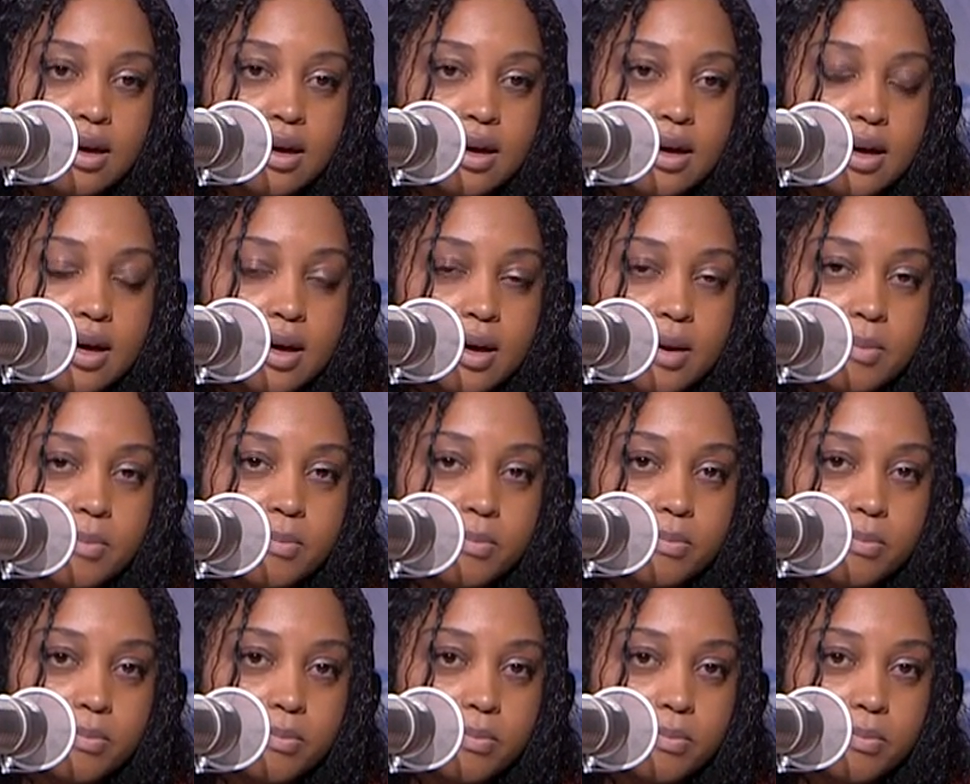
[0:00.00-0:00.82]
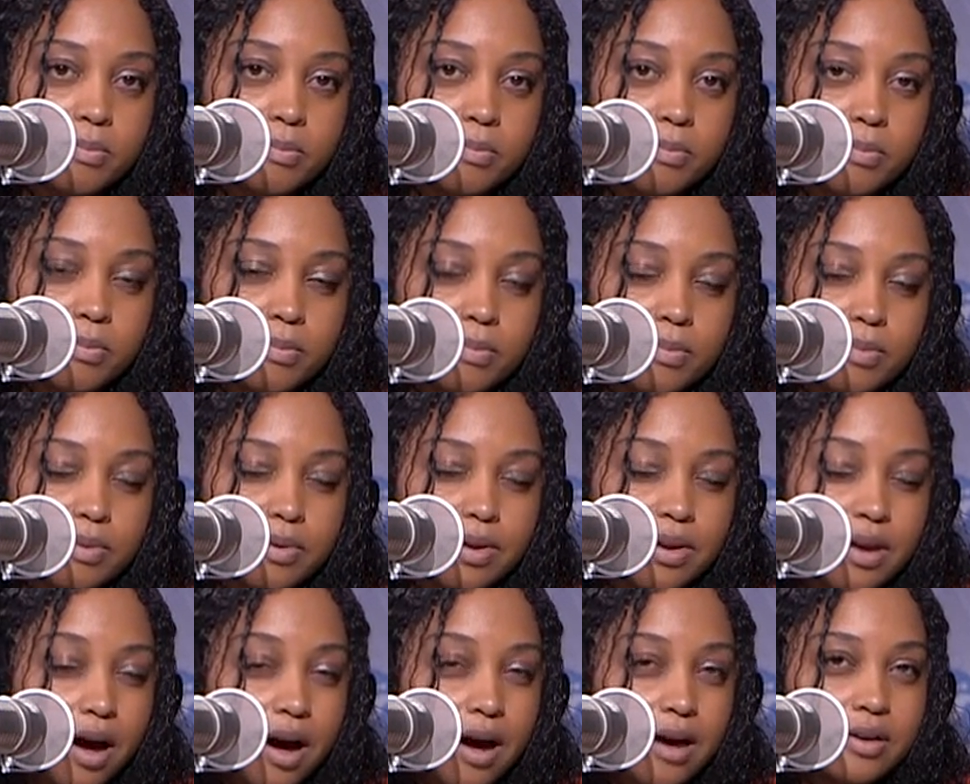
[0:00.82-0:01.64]
Um,
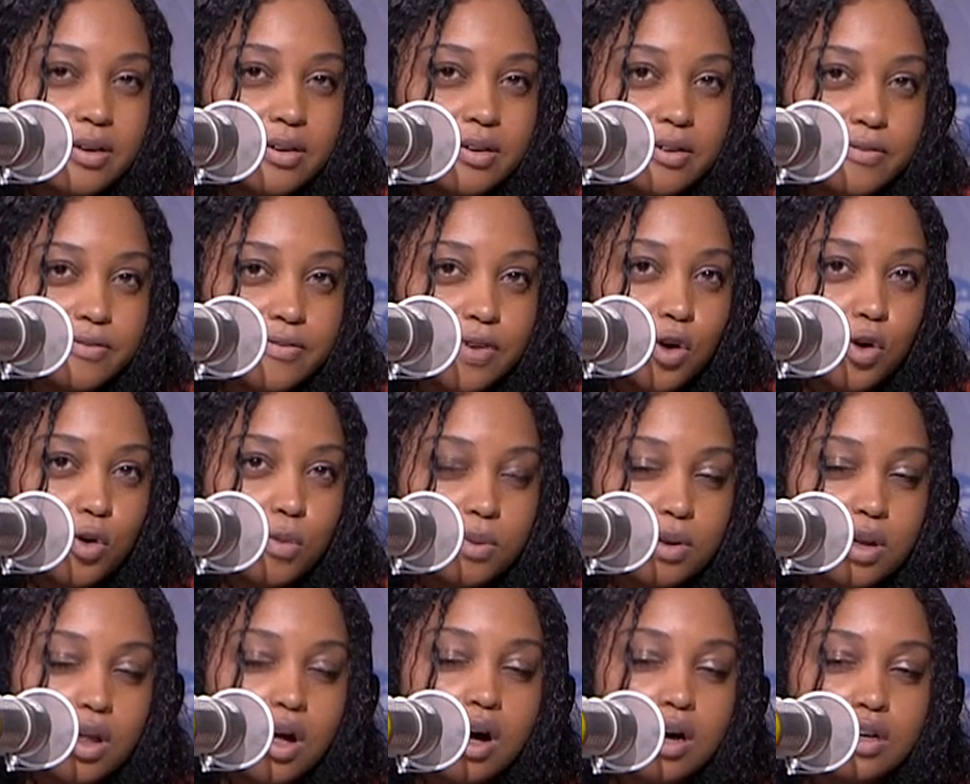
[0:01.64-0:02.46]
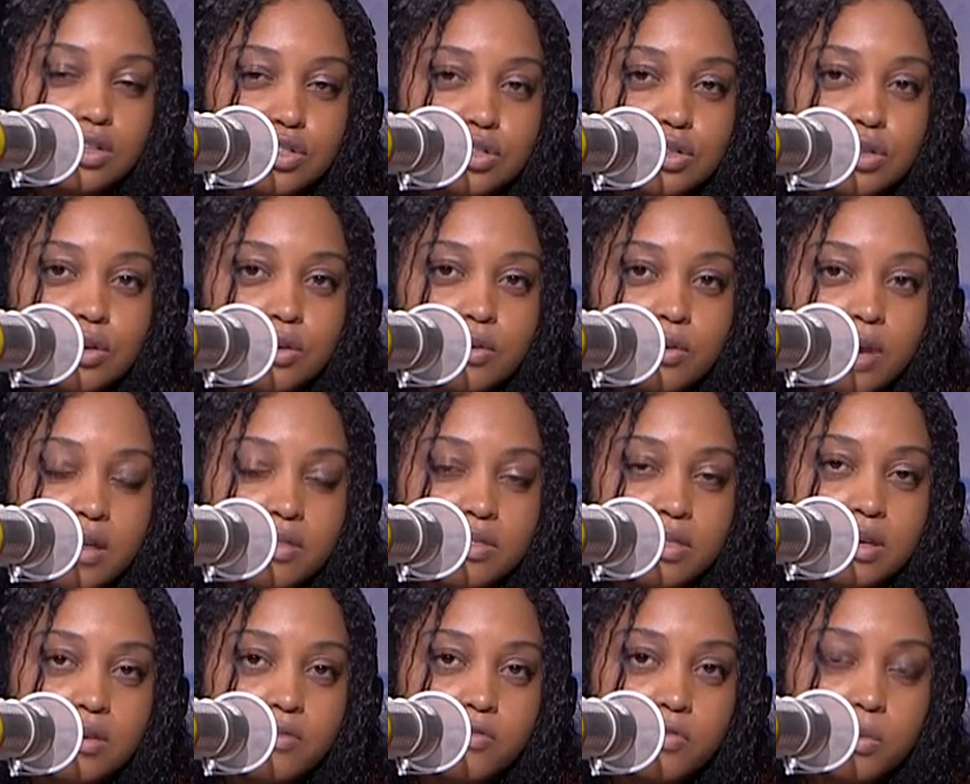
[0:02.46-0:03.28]
lot of hope lost, though, I
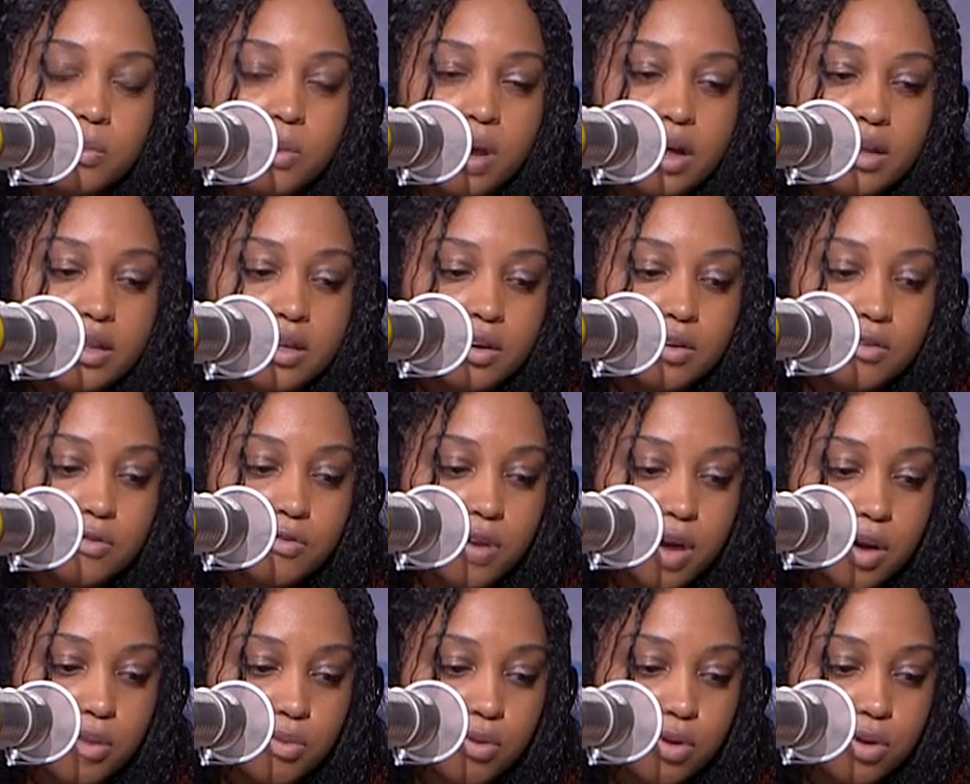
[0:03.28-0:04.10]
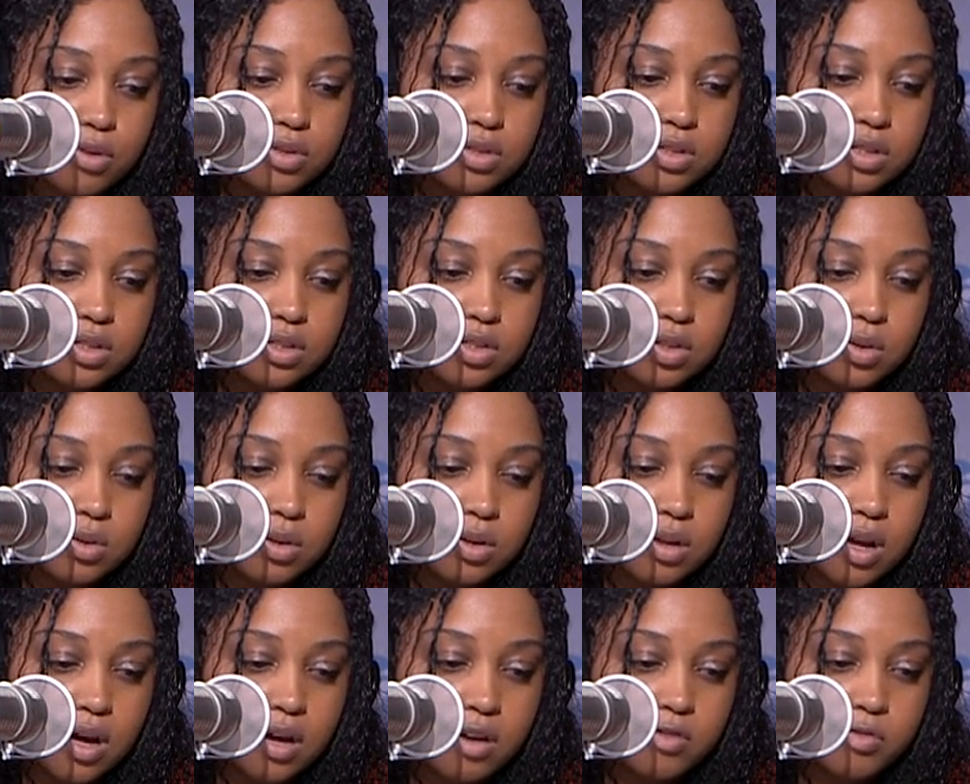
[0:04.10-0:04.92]
think, for myelofibrosis. So
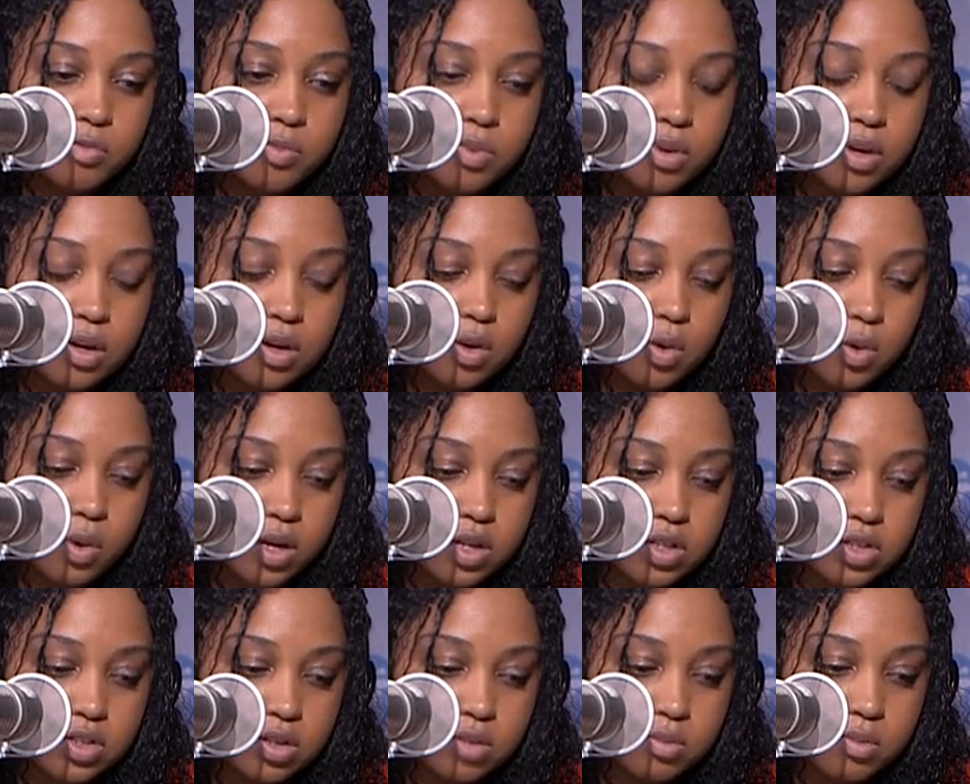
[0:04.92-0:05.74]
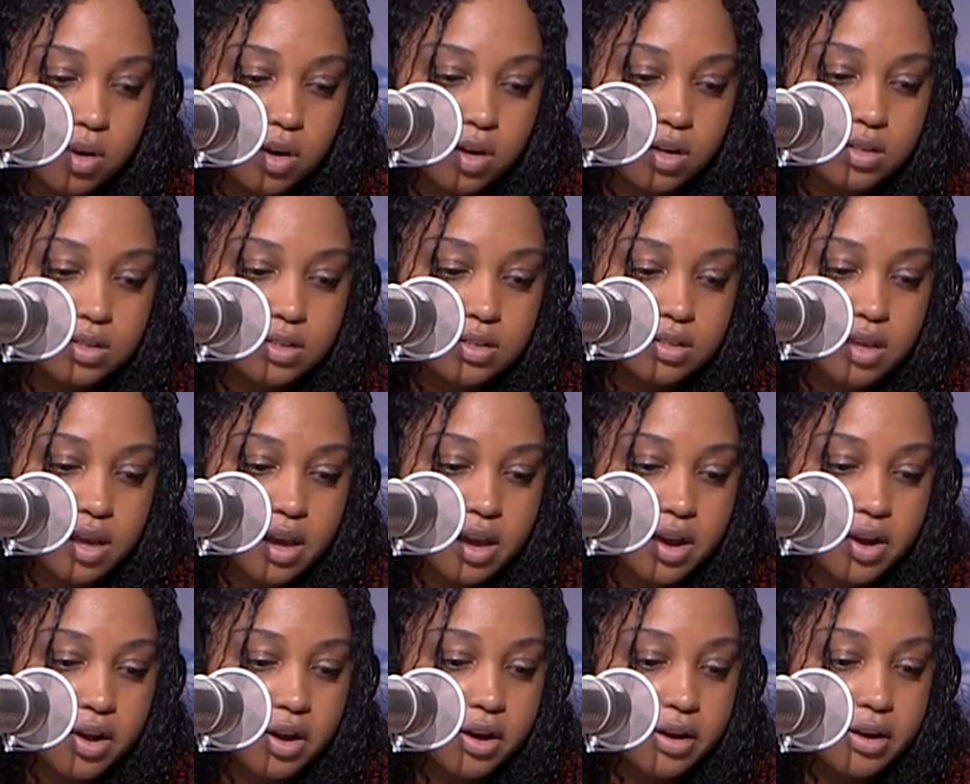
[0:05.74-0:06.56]
a lot of big question marks
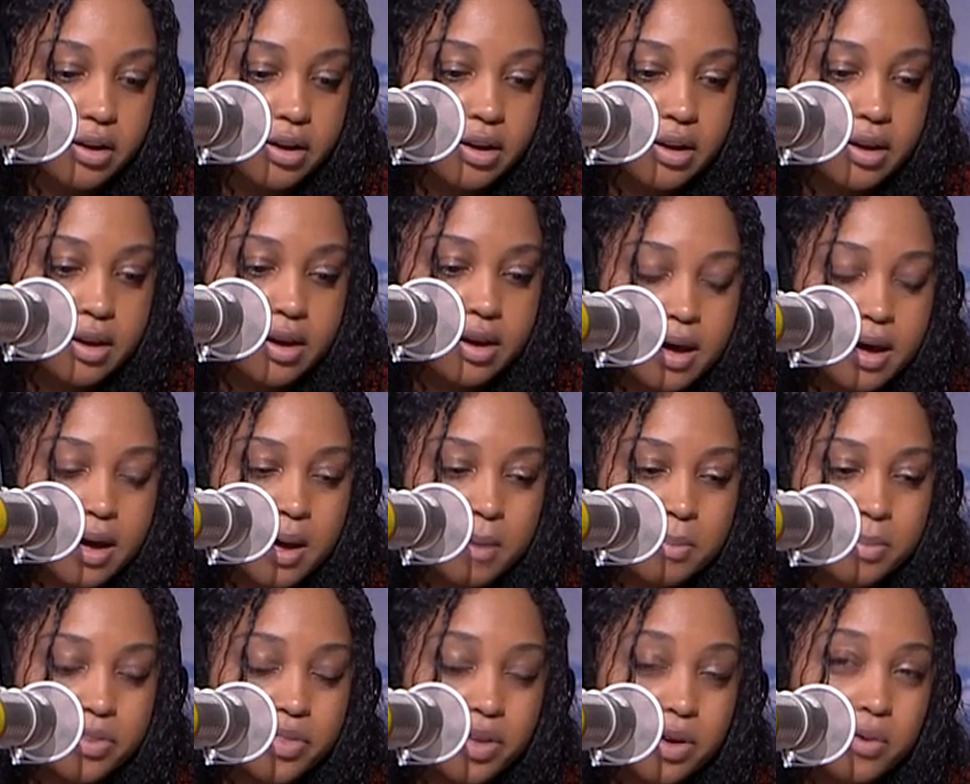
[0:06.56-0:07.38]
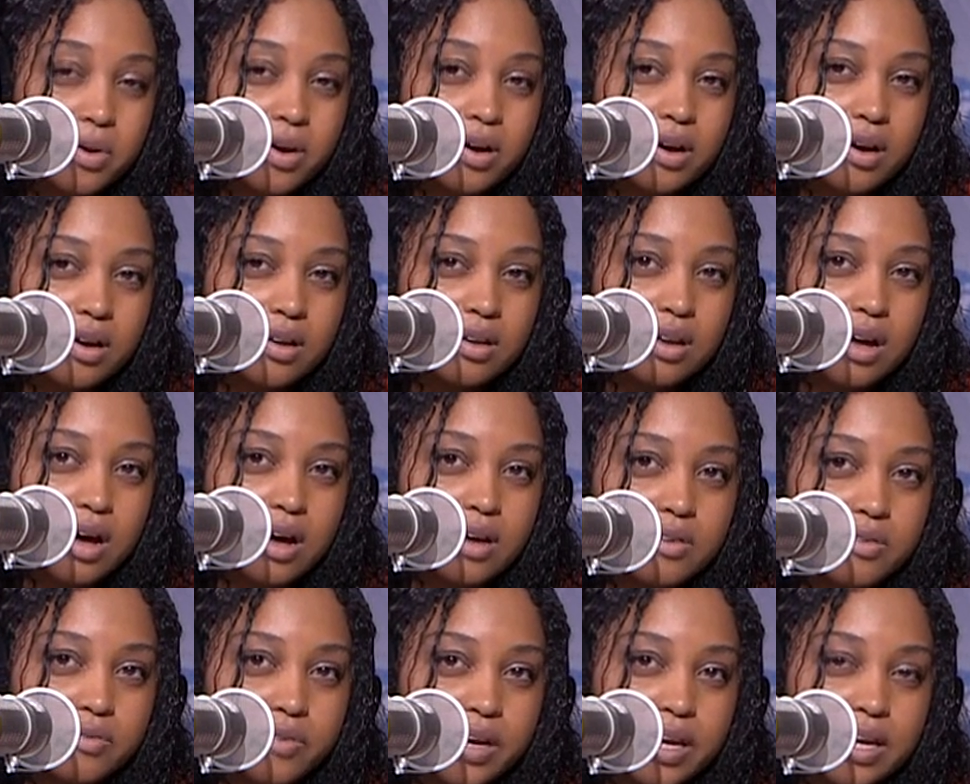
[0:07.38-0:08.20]
there. Um, but there were a
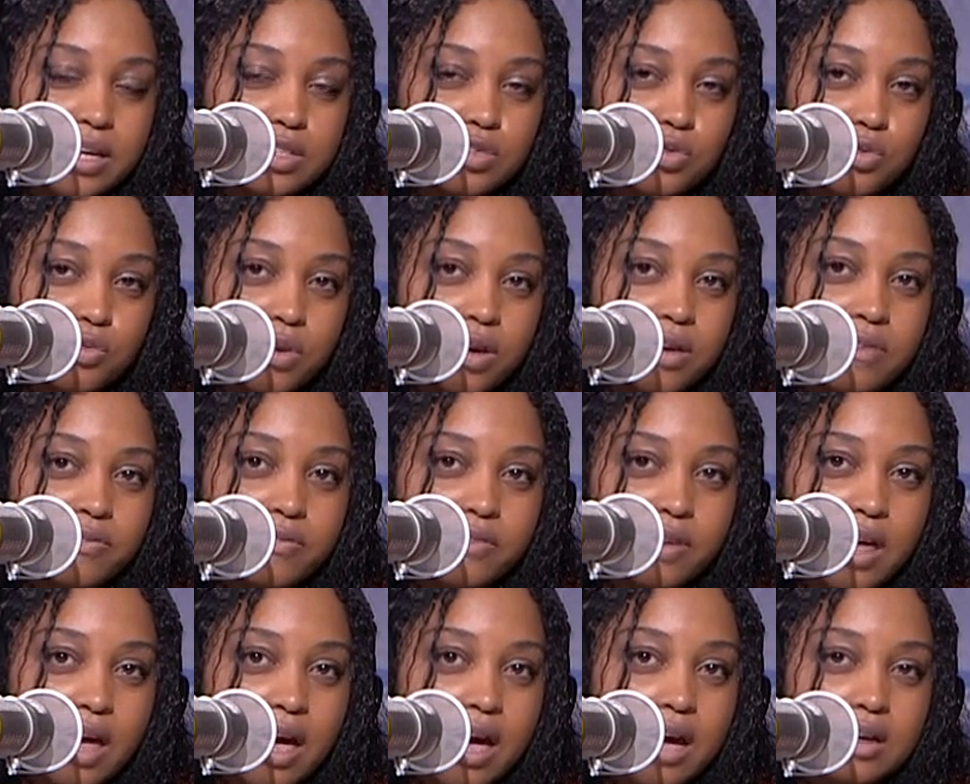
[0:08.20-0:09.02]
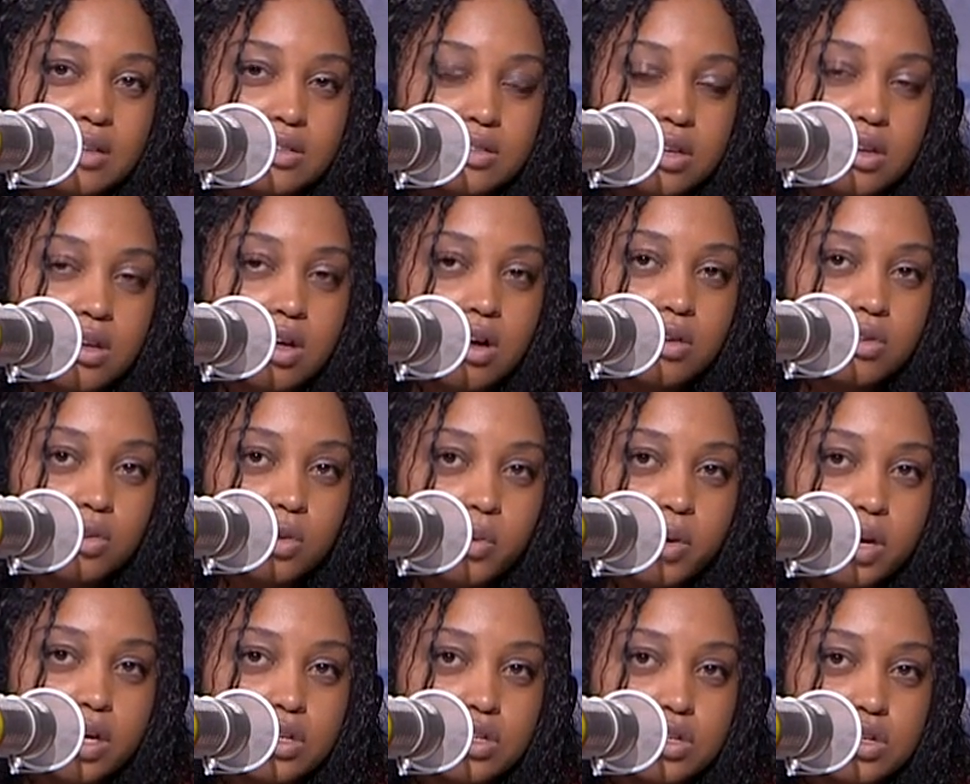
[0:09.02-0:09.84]
lot of, I guess, red flags along
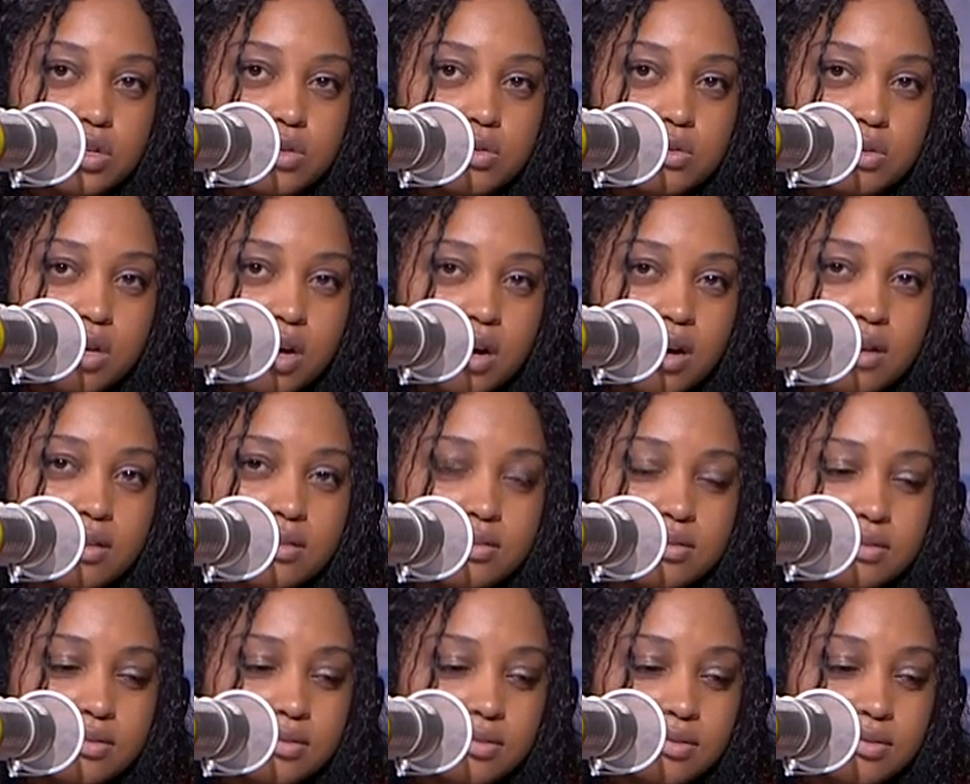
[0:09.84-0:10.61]
the way, too, Todd.